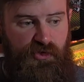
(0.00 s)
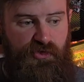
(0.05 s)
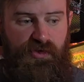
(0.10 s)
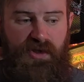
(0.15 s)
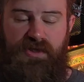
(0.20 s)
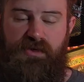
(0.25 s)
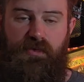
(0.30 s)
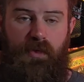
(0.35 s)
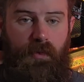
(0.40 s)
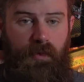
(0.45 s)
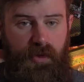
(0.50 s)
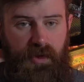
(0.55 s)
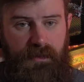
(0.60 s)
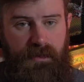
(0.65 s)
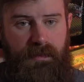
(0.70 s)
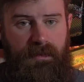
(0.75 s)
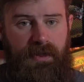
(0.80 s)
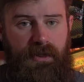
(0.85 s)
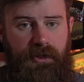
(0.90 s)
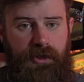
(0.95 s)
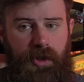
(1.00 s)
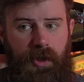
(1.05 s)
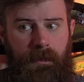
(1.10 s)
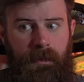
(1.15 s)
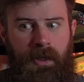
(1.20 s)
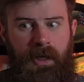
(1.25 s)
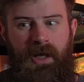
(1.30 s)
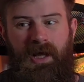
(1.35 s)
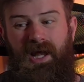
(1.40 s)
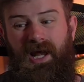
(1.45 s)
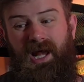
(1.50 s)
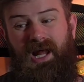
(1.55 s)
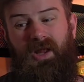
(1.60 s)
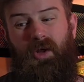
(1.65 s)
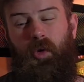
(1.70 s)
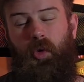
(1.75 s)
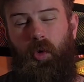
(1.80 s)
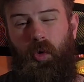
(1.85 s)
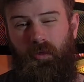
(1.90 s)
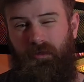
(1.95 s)
So that's what we're going to be building up. I'll
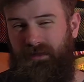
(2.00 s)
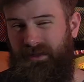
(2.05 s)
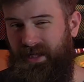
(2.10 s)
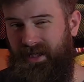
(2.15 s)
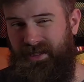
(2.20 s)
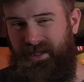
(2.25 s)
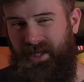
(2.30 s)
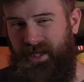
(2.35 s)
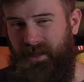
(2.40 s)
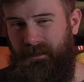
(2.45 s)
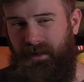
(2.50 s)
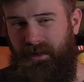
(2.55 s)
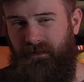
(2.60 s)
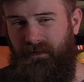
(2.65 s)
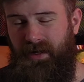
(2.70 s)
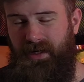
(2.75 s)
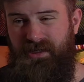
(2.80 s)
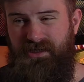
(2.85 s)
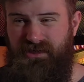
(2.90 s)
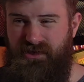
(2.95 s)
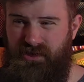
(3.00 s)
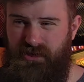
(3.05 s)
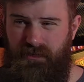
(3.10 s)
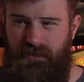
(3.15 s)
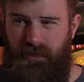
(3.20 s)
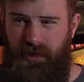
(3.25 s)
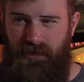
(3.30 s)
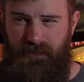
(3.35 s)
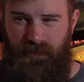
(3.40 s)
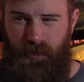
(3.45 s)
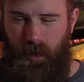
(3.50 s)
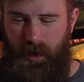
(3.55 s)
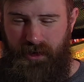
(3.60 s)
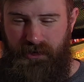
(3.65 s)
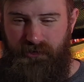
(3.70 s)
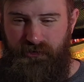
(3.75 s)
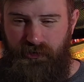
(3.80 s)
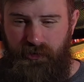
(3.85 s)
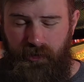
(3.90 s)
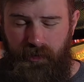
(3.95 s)
hopefully get the Helmite Riders at some point
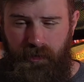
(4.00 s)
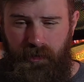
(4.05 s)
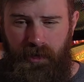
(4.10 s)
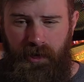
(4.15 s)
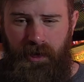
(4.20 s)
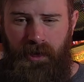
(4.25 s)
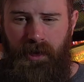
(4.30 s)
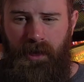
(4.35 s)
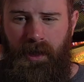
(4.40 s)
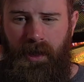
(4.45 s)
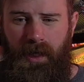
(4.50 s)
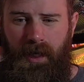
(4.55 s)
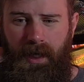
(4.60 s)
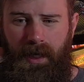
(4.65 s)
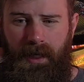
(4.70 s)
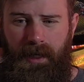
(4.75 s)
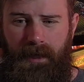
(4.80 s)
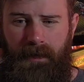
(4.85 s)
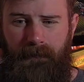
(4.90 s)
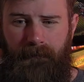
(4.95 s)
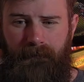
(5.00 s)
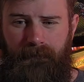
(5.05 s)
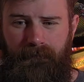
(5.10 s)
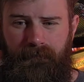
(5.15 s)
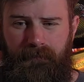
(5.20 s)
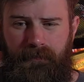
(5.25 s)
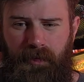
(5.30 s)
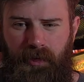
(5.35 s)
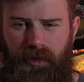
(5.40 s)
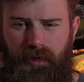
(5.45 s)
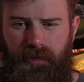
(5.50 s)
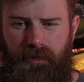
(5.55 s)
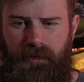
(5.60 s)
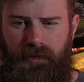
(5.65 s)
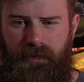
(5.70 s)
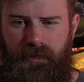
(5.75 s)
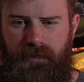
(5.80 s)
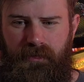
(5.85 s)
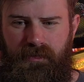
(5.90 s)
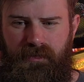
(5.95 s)
quite soon, but
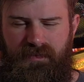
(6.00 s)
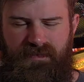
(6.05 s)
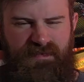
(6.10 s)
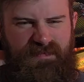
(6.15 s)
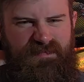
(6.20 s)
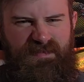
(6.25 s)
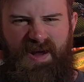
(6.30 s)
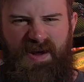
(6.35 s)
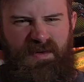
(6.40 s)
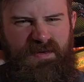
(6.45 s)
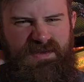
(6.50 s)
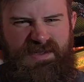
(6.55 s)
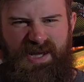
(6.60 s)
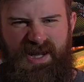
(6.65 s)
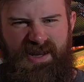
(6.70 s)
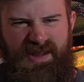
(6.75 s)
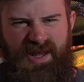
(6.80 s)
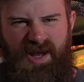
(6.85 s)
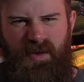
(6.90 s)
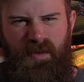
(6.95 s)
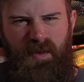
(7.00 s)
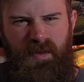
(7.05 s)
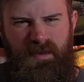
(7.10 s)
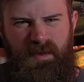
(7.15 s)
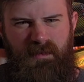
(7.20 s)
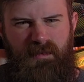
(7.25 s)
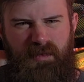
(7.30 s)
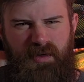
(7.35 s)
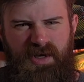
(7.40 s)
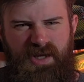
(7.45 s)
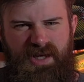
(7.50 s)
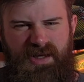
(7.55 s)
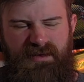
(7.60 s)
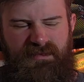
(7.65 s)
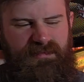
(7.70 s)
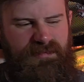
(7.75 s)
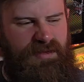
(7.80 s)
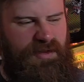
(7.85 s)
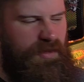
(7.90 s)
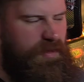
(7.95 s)
outside of that, we'll be pretty,
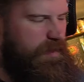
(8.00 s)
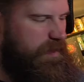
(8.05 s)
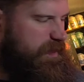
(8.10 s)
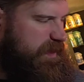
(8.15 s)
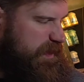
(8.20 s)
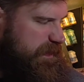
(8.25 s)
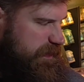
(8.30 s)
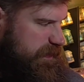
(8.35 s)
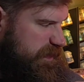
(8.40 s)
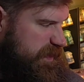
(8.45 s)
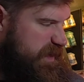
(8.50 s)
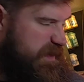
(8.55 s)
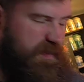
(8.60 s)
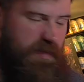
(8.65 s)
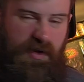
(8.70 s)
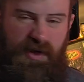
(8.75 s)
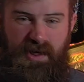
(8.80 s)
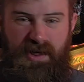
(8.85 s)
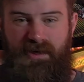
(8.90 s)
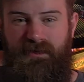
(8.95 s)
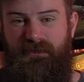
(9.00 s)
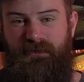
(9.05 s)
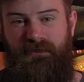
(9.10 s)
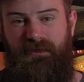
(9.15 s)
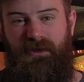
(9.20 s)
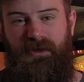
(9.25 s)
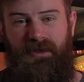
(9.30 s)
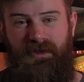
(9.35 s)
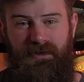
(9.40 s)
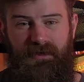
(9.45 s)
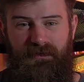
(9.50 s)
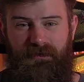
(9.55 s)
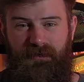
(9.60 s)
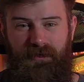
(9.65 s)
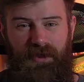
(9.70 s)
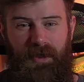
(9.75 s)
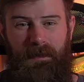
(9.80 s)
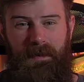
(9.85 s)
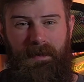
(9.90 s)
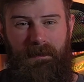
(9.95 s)
we'll be pretty
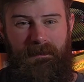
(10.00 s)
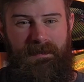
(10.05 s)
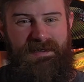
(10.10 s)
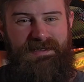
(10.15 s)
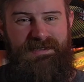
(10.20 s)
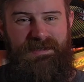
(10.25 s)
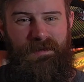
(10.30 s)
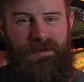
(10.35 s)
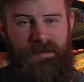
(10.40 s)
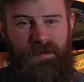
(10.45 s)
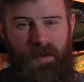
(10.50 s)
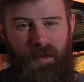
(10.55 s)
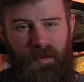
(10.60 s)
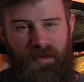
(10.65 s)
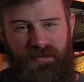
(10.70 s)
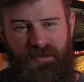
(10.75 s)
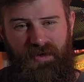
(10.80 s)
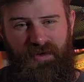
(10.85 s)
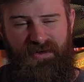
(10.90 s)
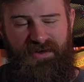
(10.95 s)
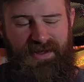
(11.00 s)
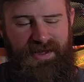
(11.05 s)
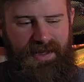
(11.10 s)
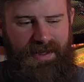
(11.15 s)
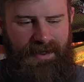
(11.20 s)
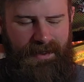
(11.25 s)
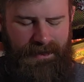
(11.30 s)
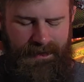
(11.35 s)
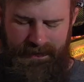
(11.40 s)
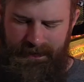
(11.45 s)
full up and busy with what we've got here.